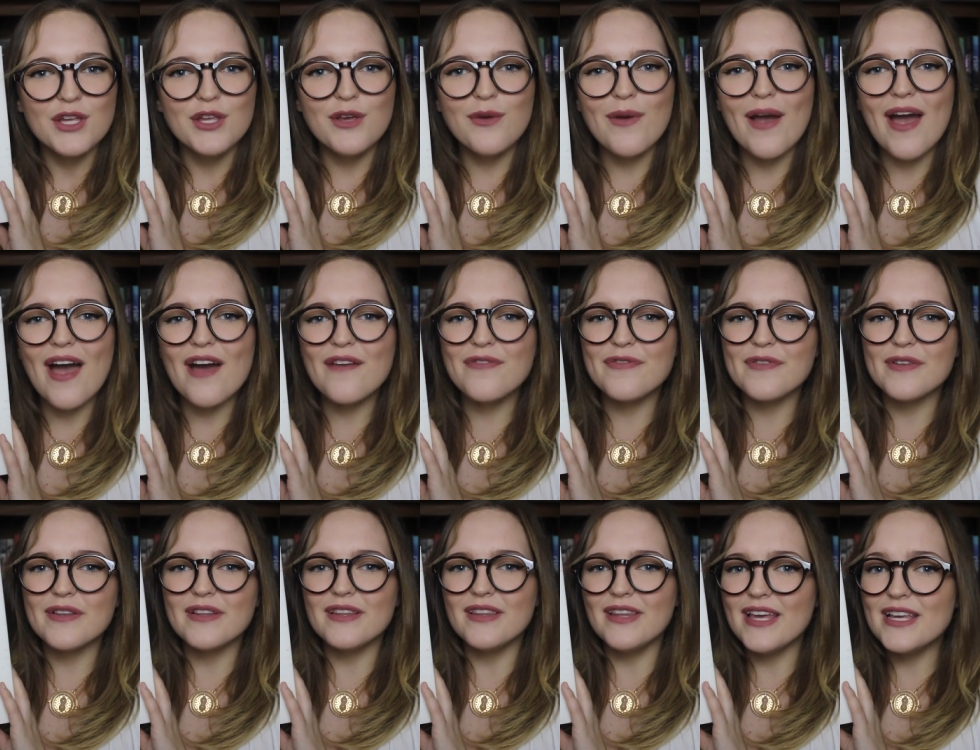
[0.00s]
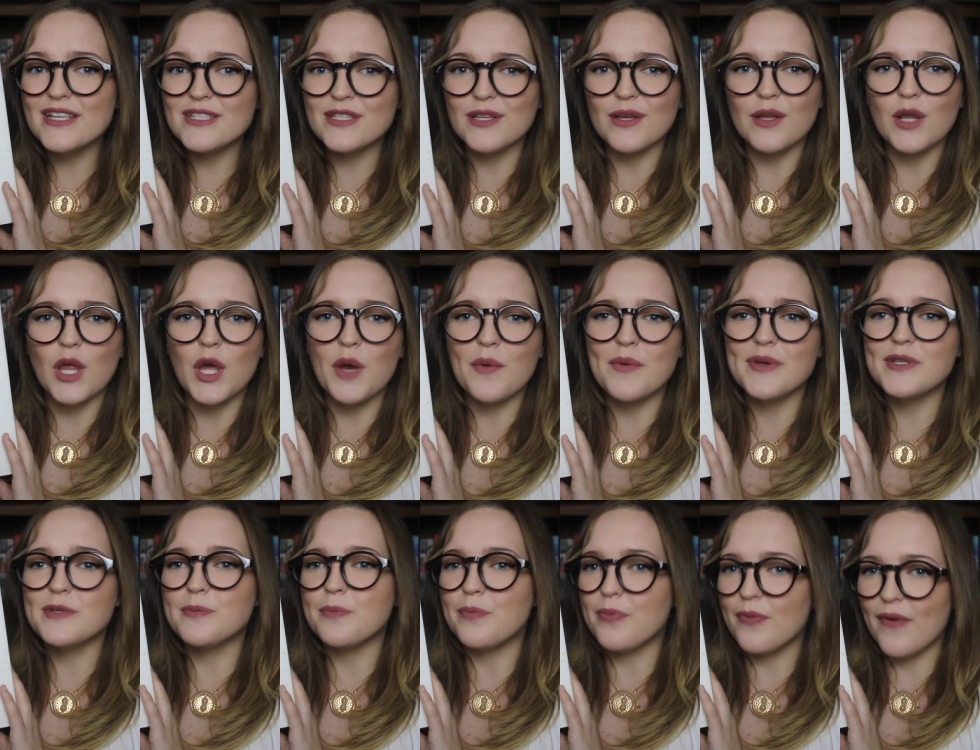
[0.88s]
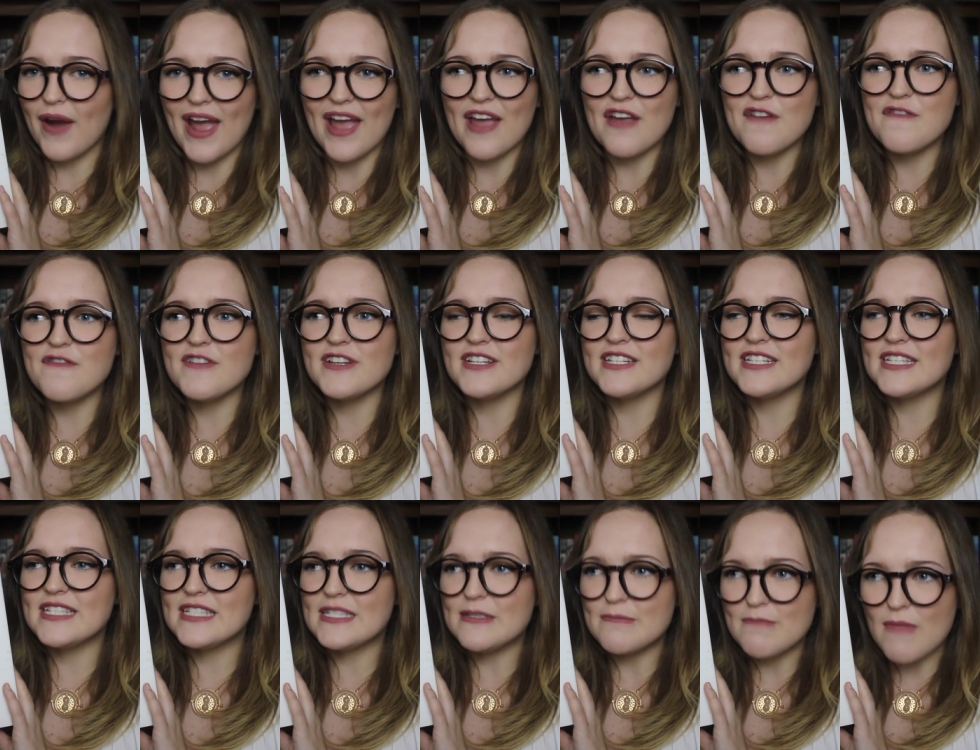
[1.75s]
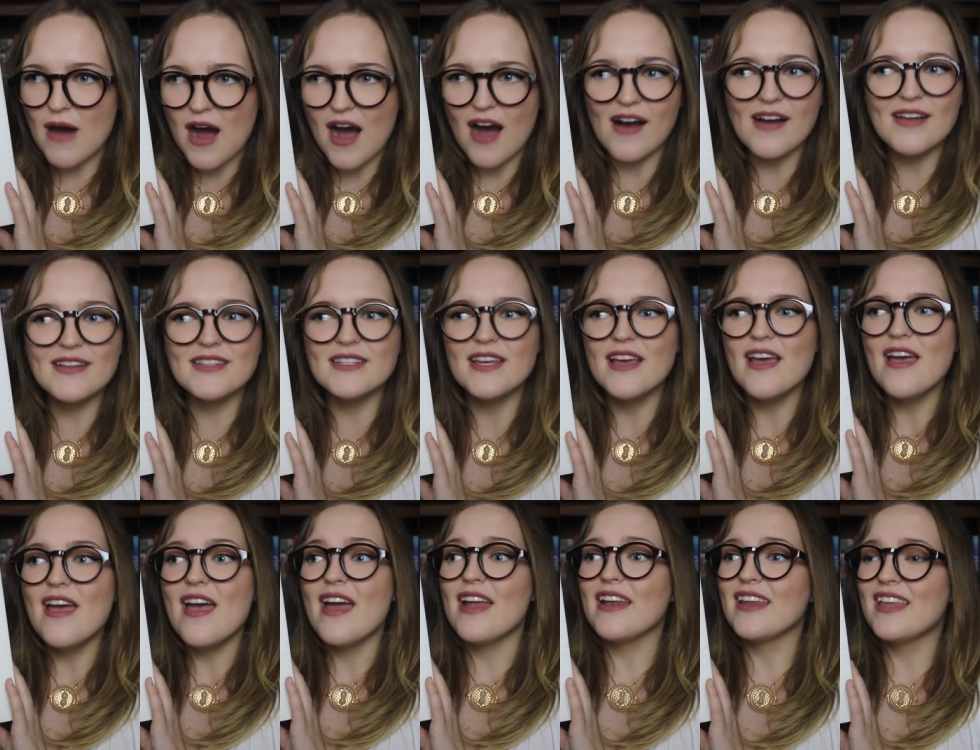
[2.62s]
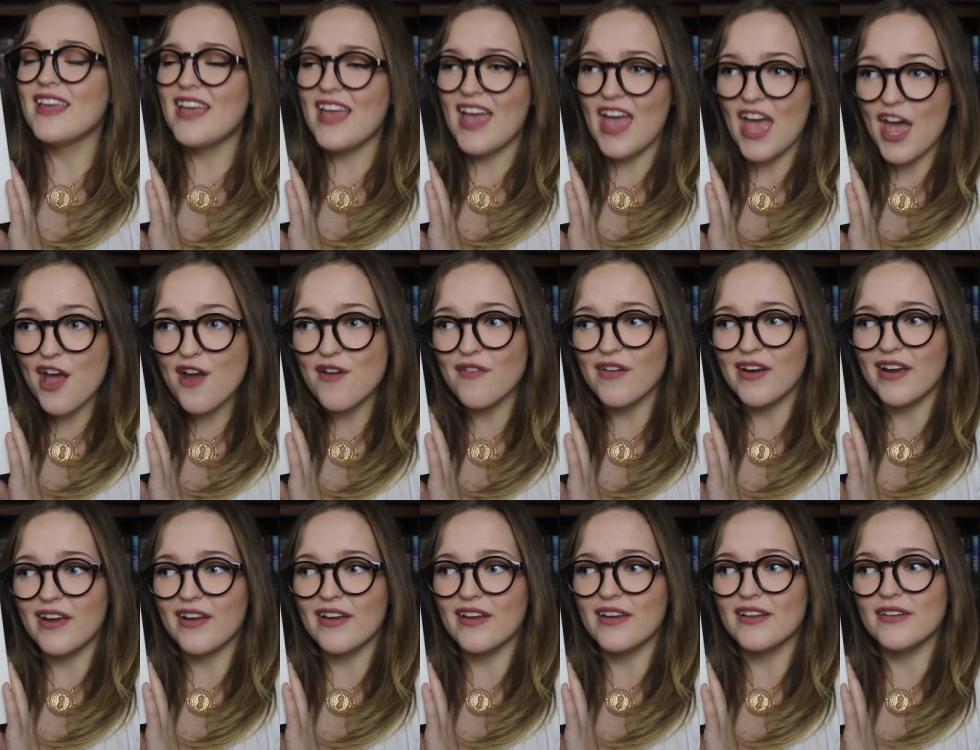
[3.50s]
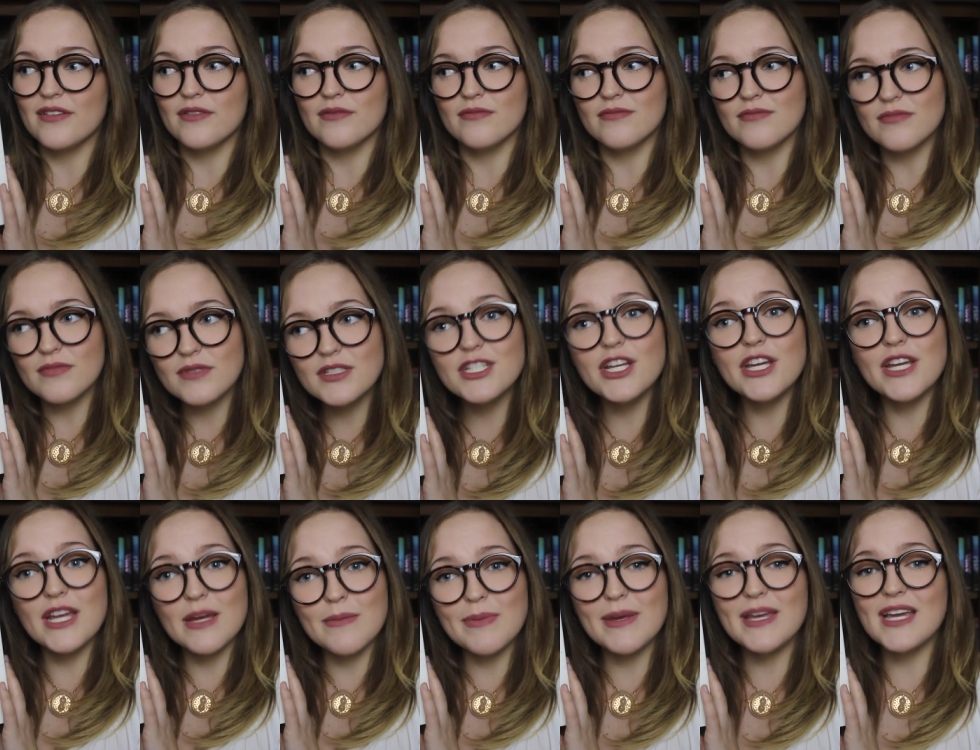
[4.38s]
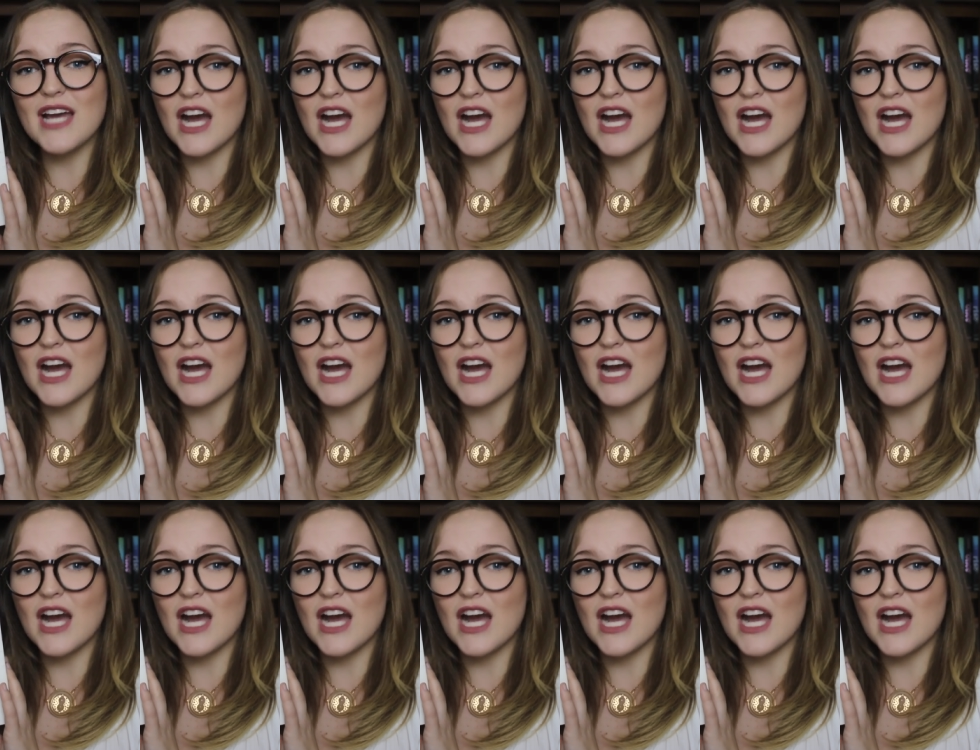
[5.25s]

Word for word: You have Liesl, who is brave and smart and caring, and she can be